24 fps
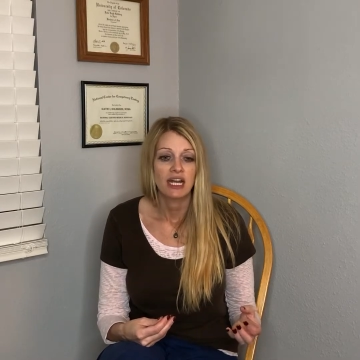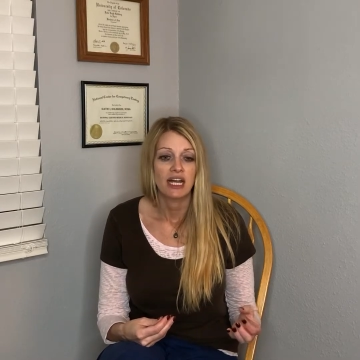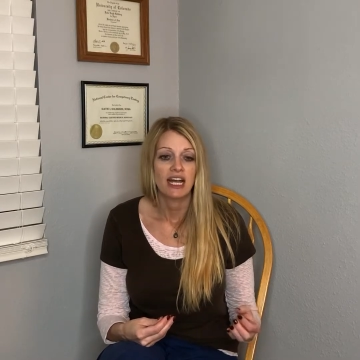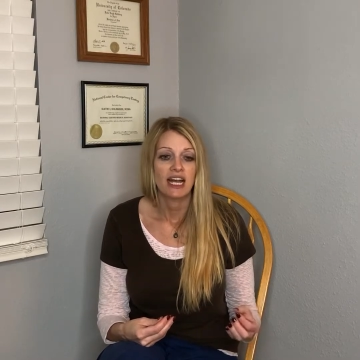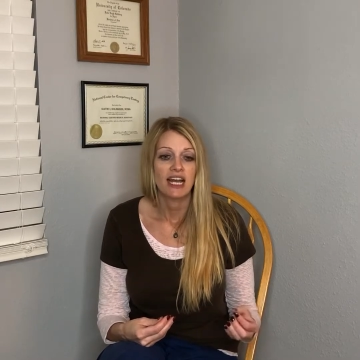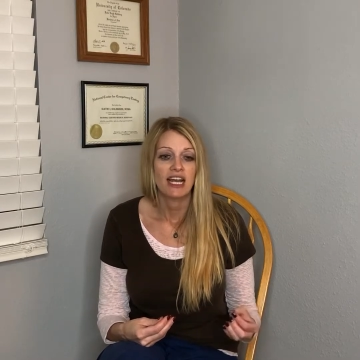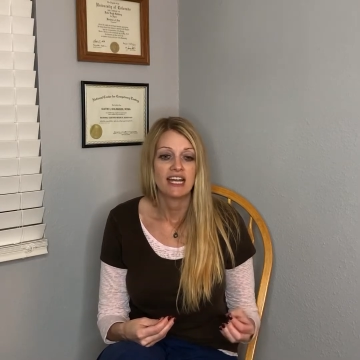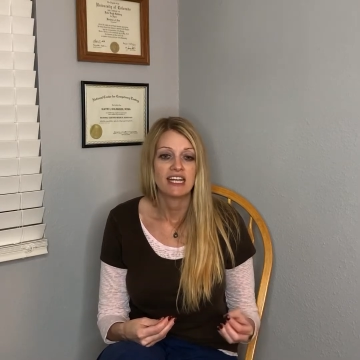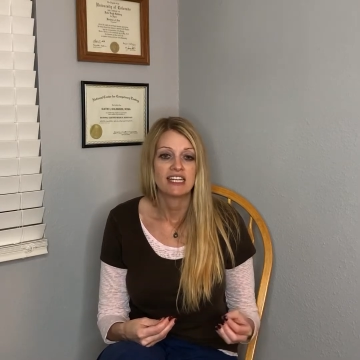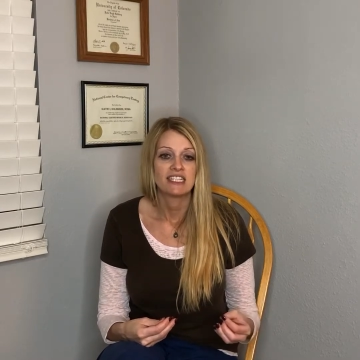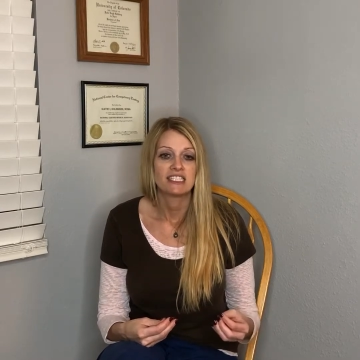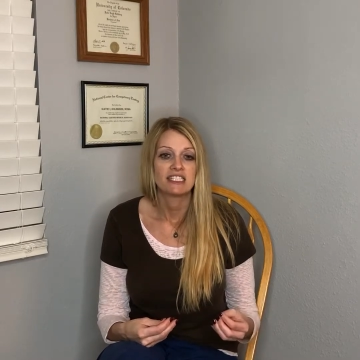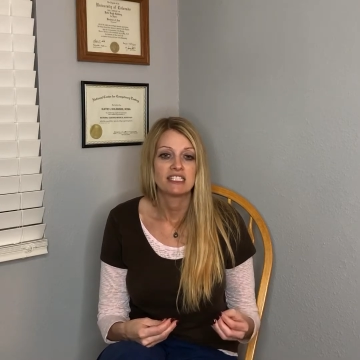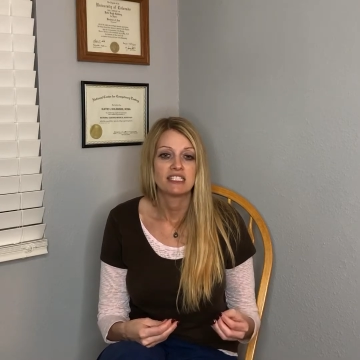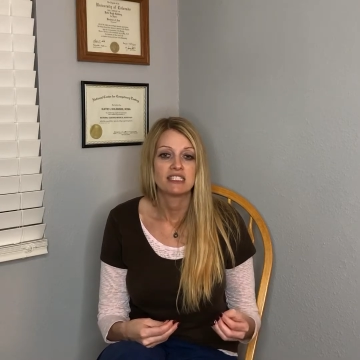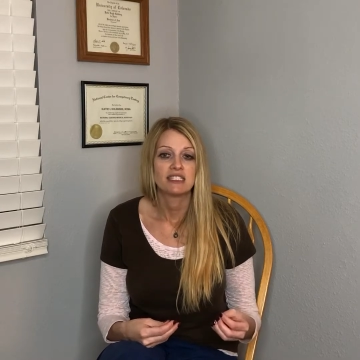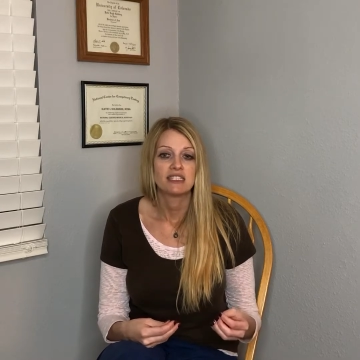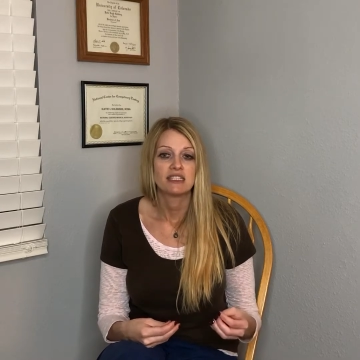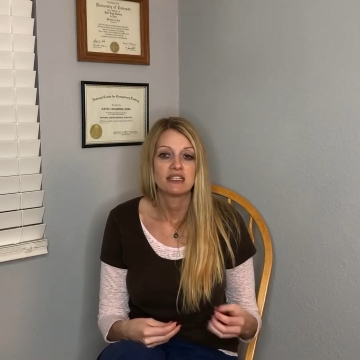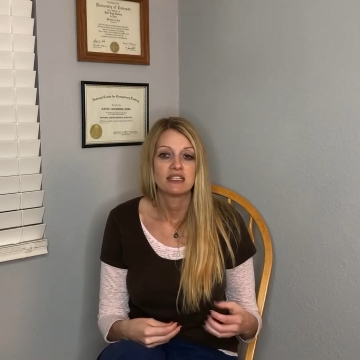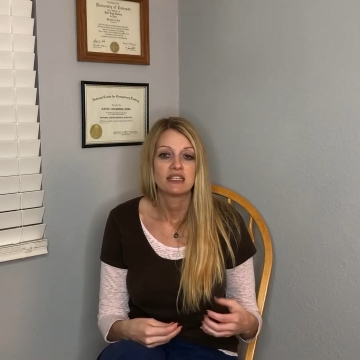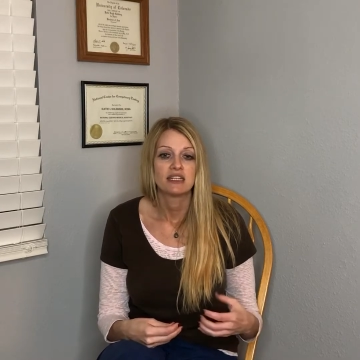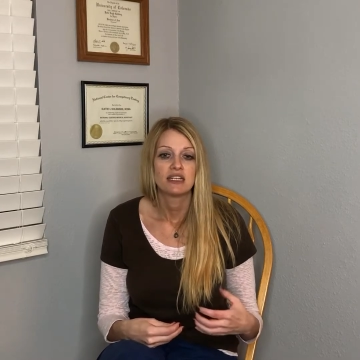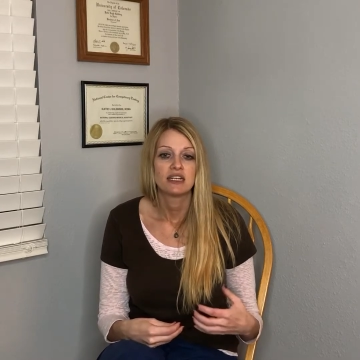and
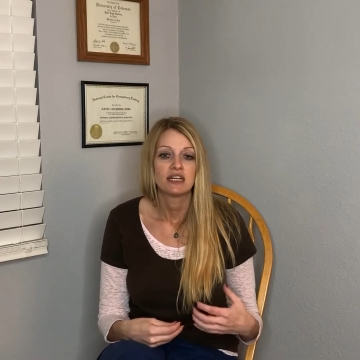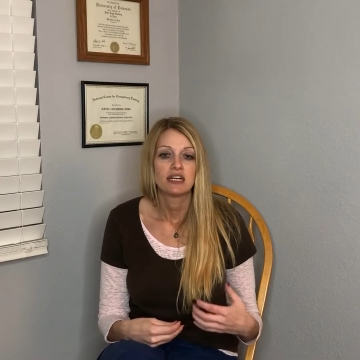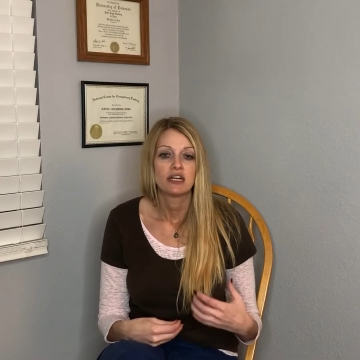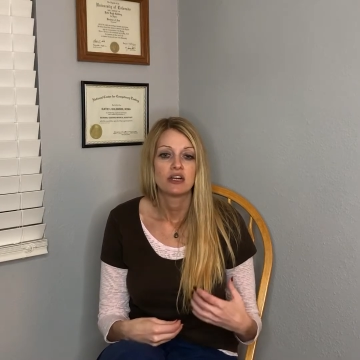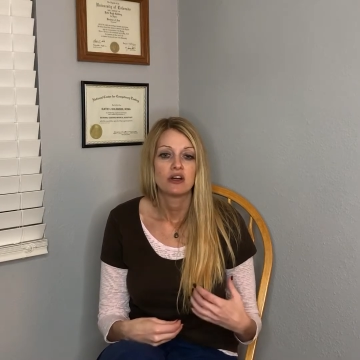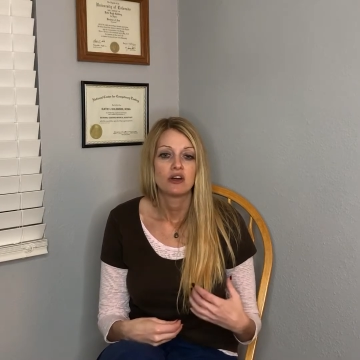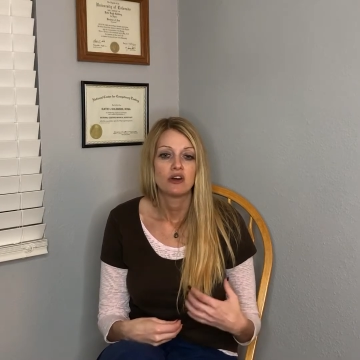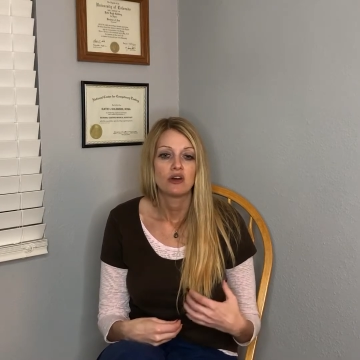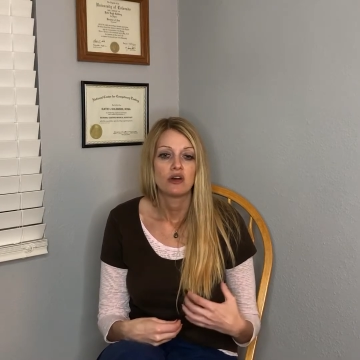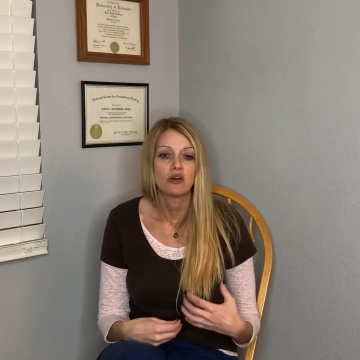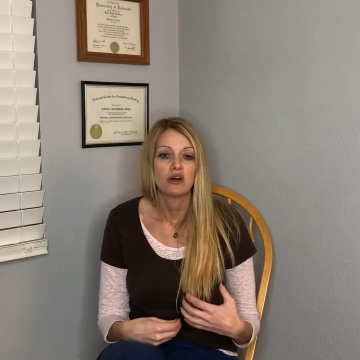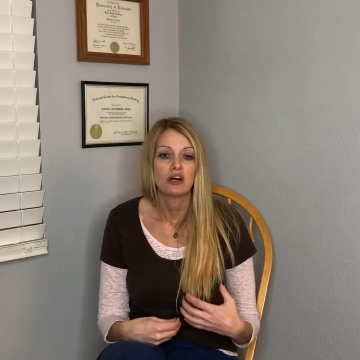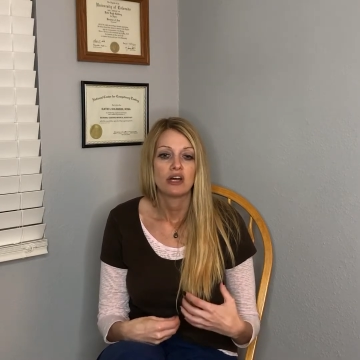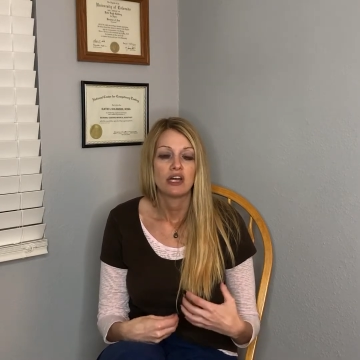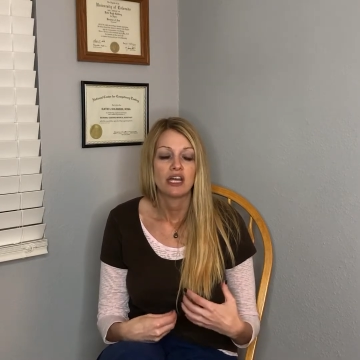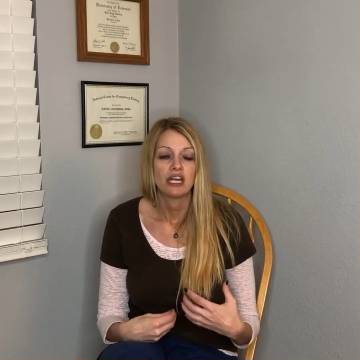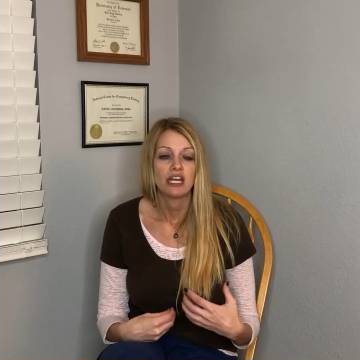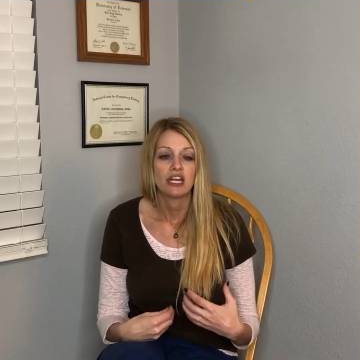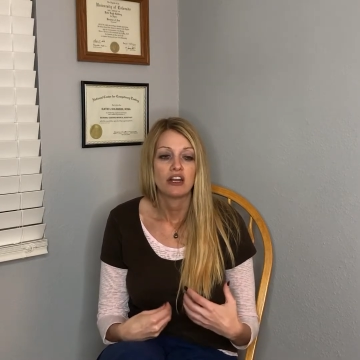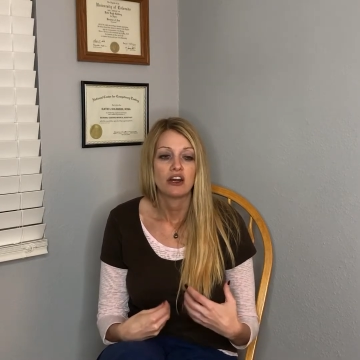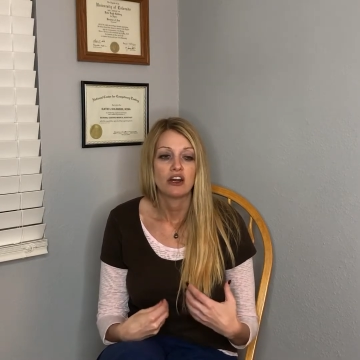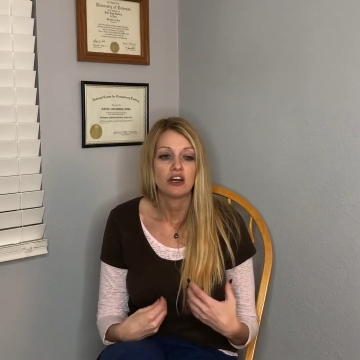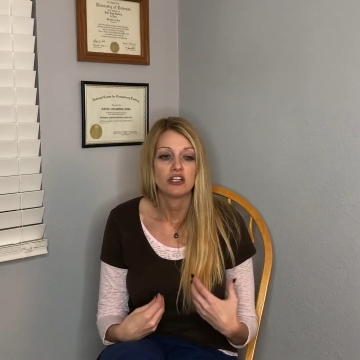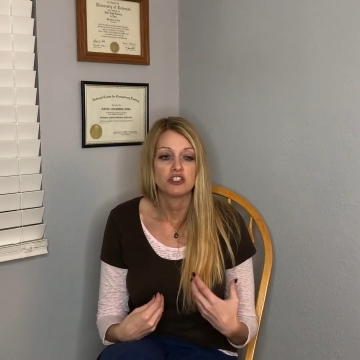
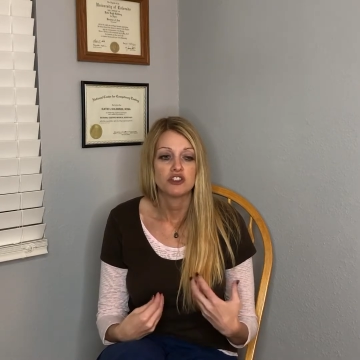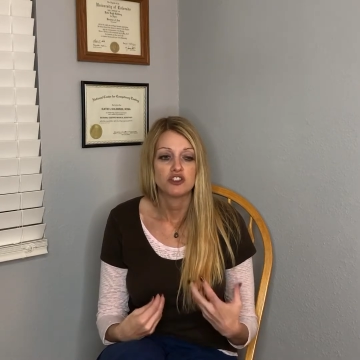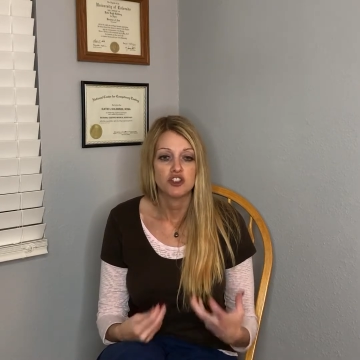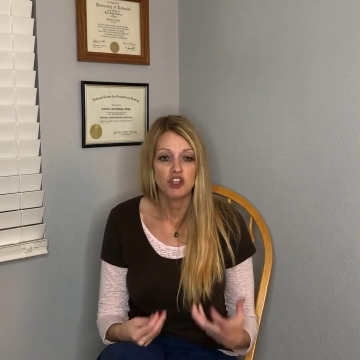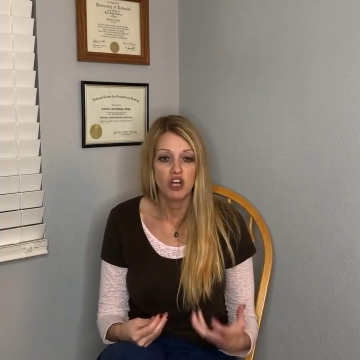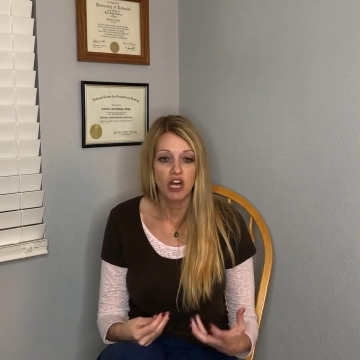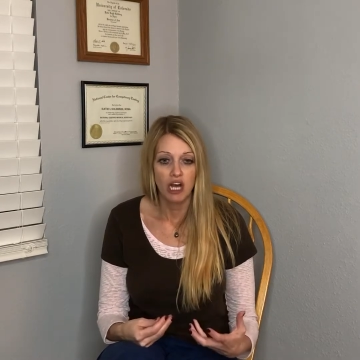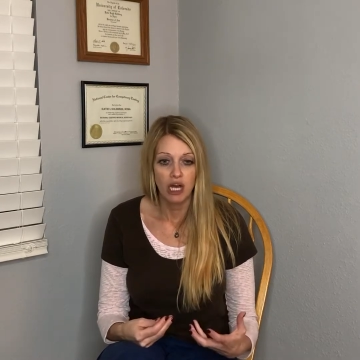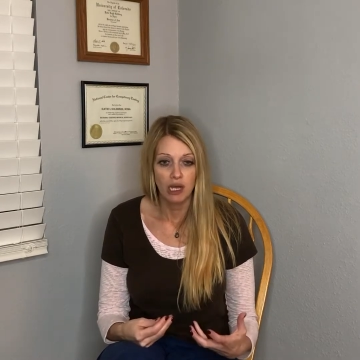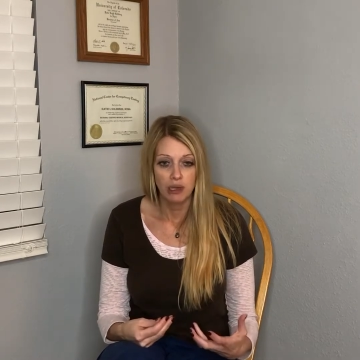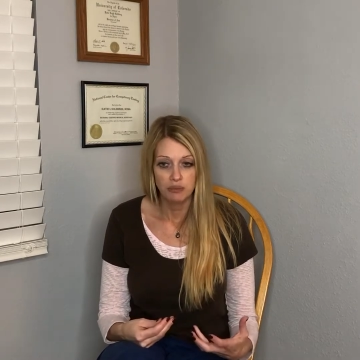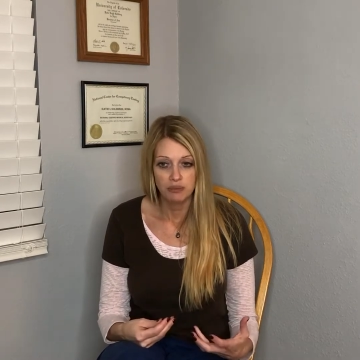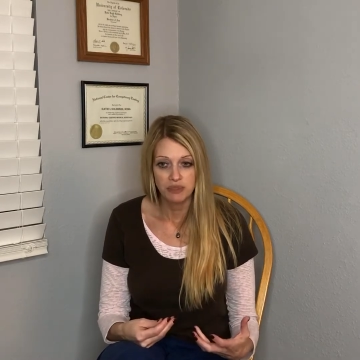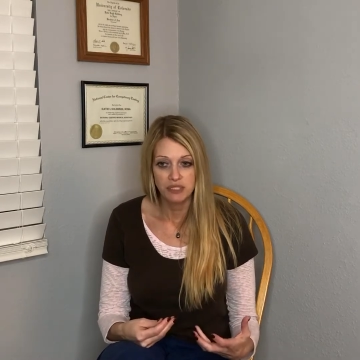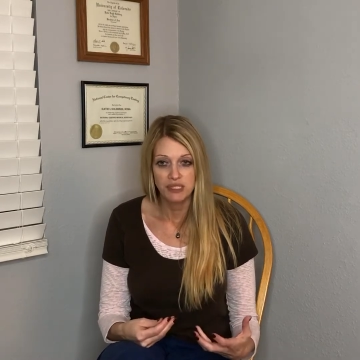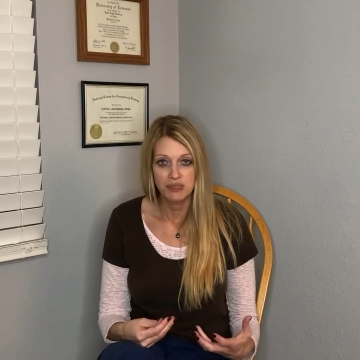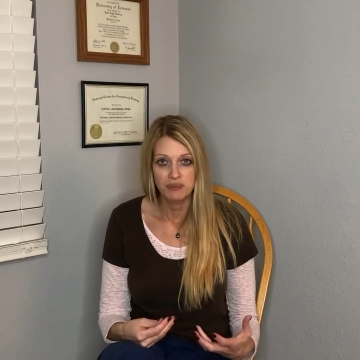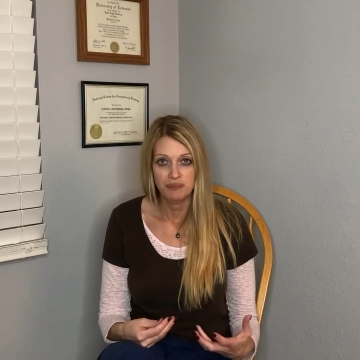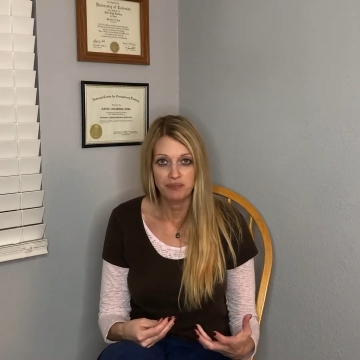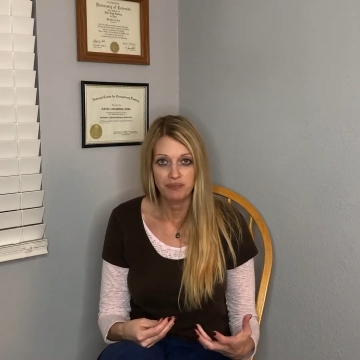in our jobs.